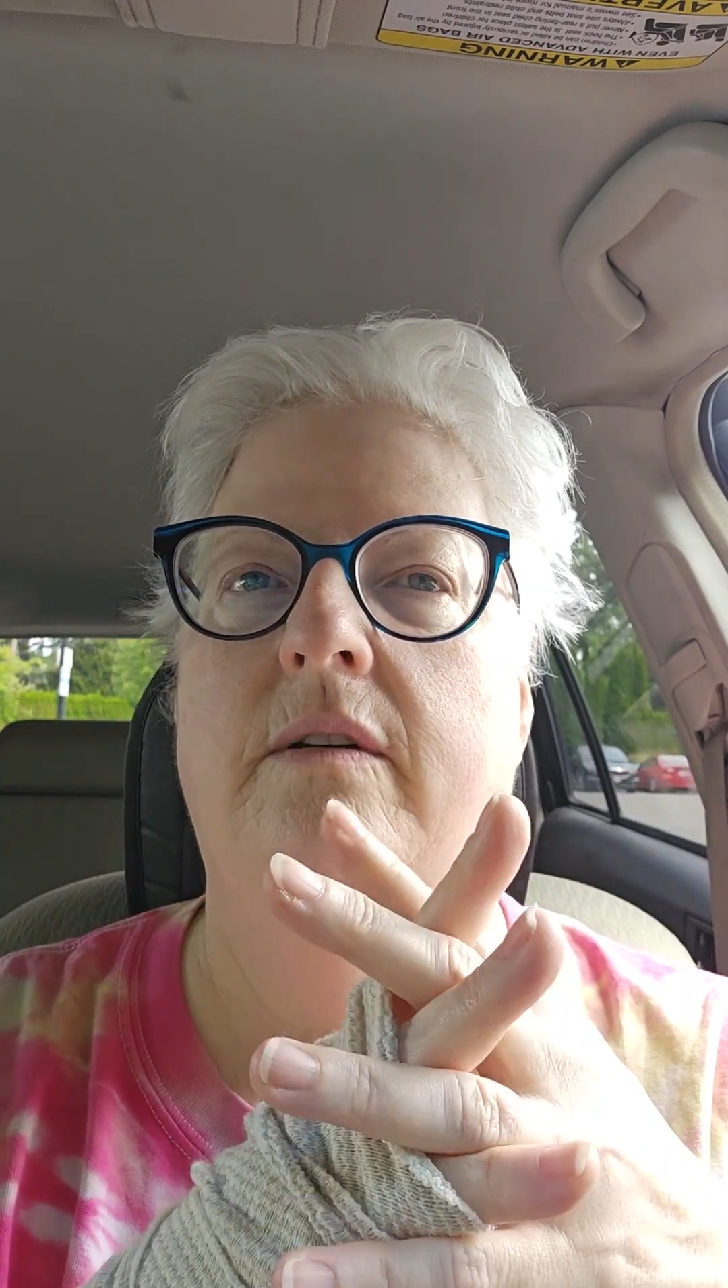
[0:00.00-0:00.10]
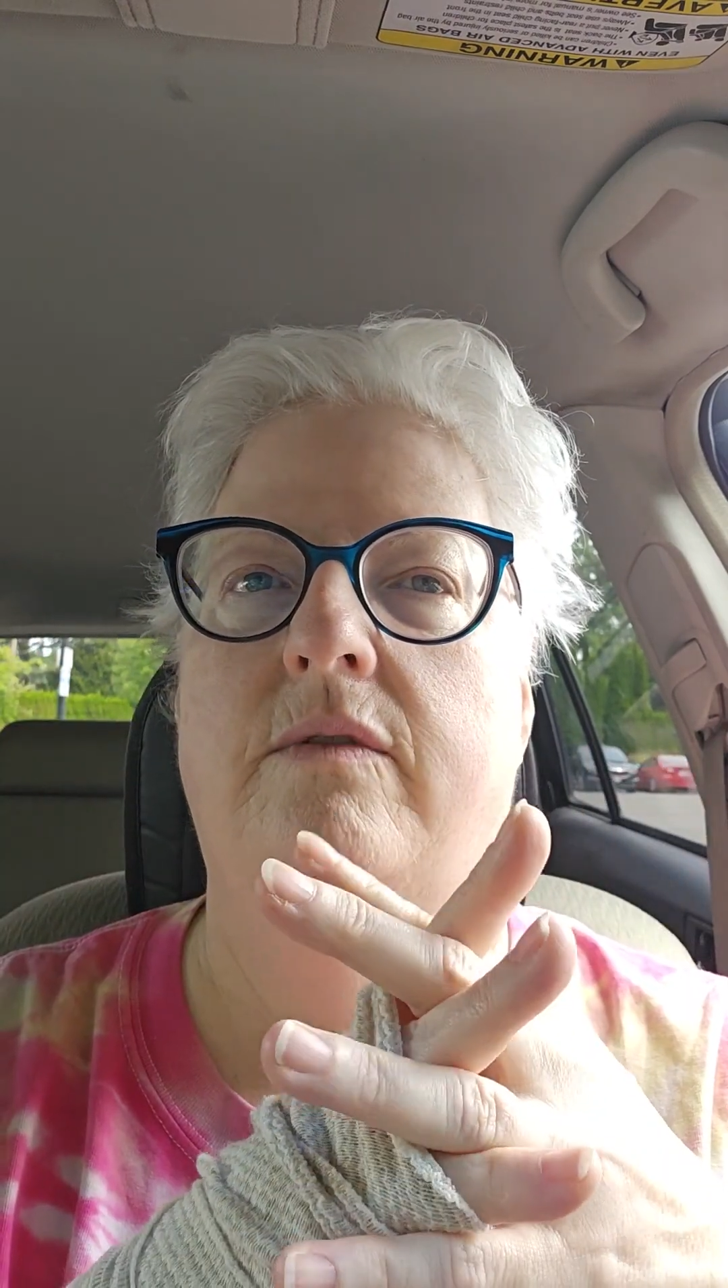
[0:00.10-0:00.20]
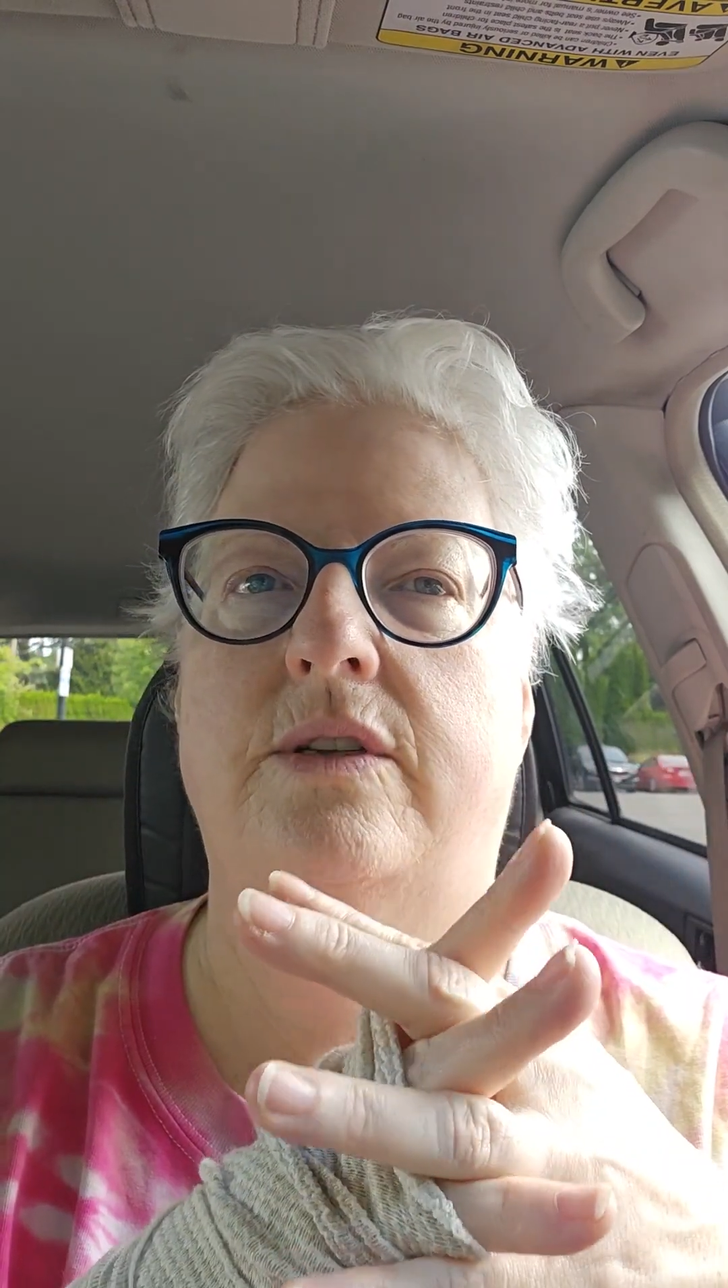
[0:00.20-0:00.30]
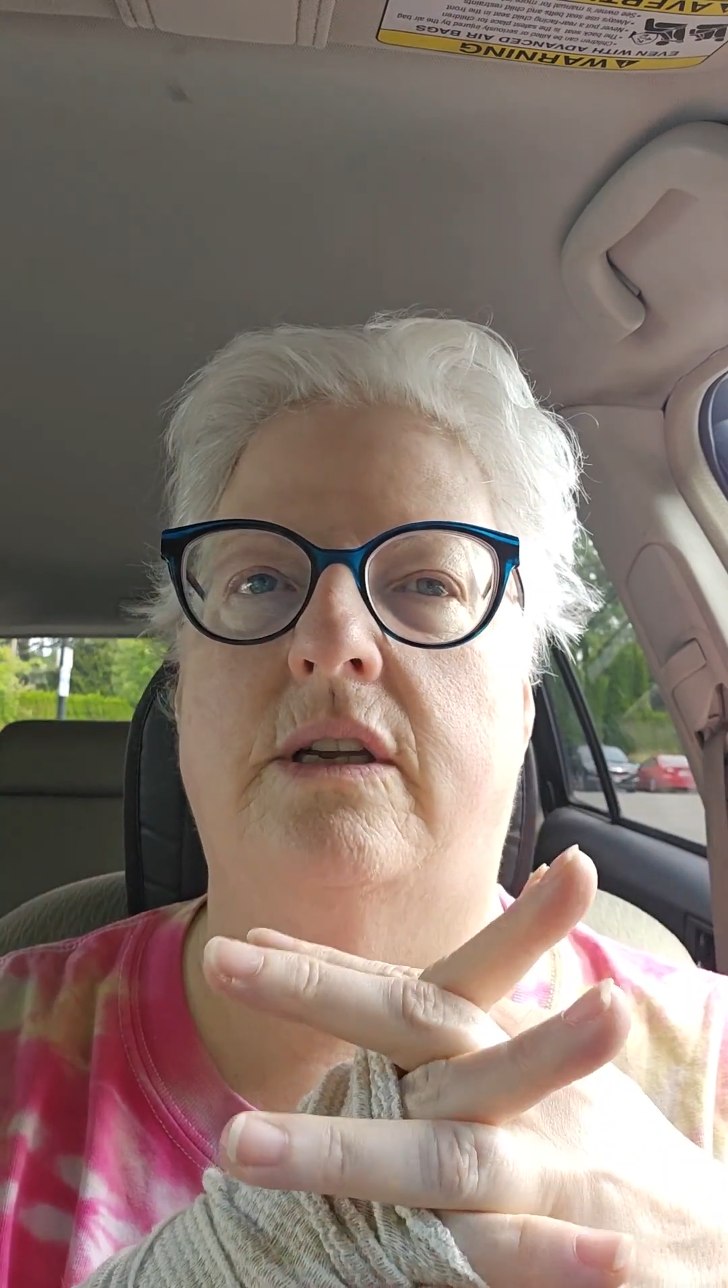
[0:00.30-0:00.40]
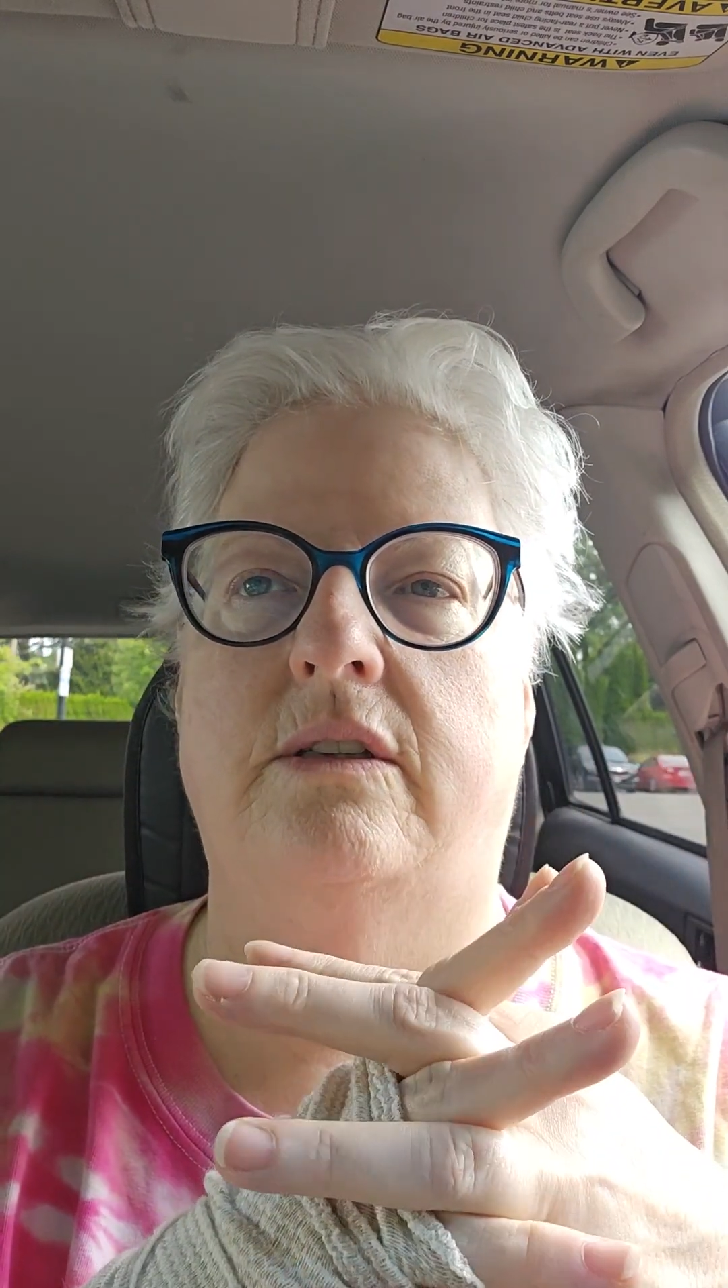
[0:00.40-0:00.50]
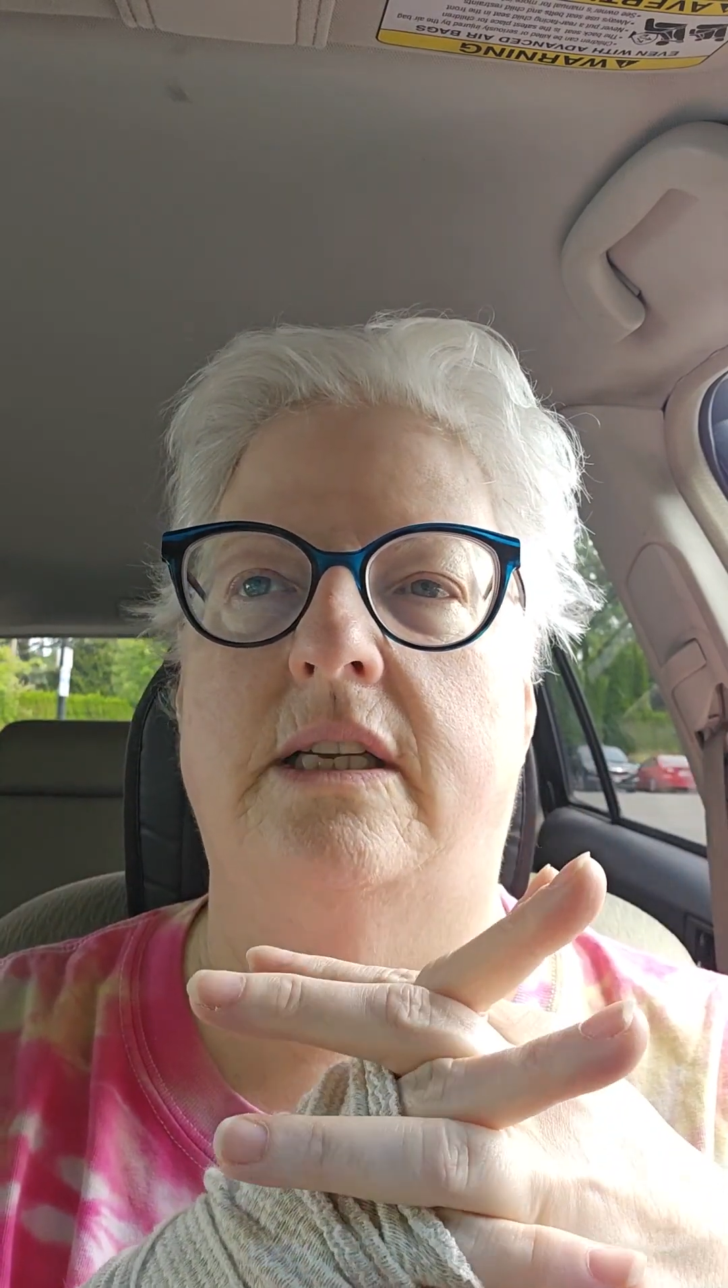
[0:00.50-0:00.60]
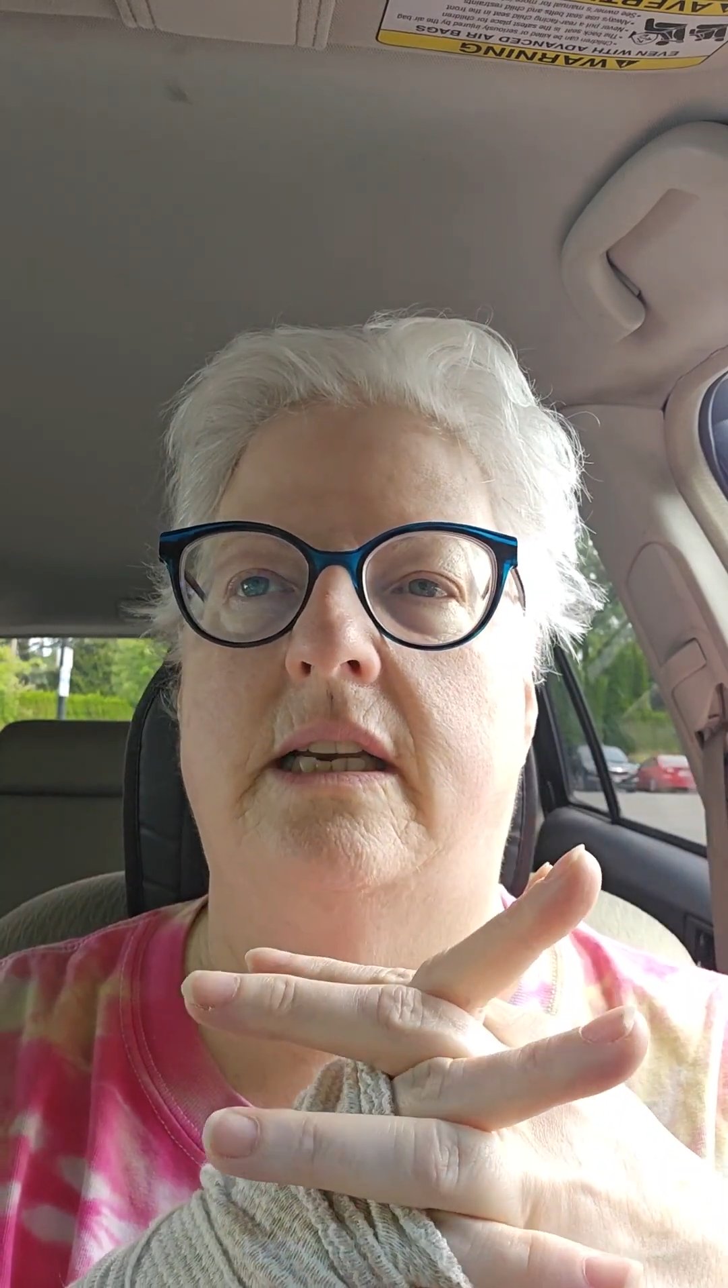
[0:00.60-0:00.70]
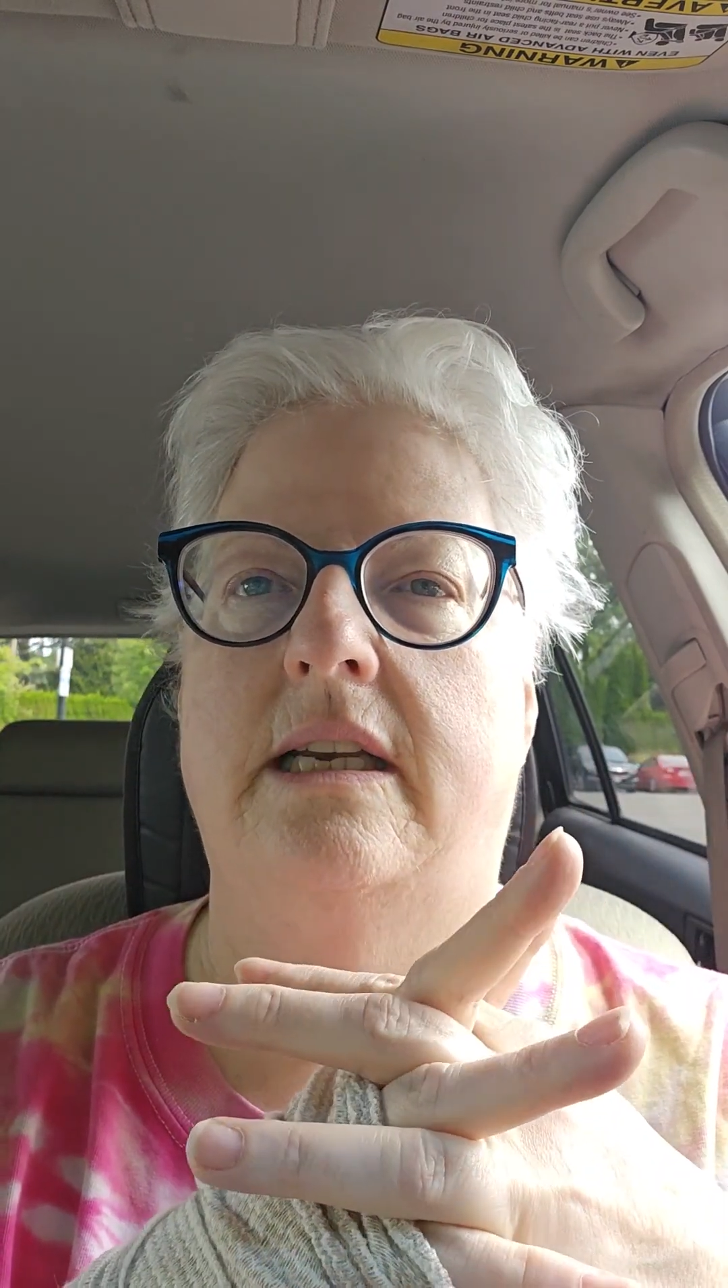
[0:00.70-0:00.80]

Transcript: have resulted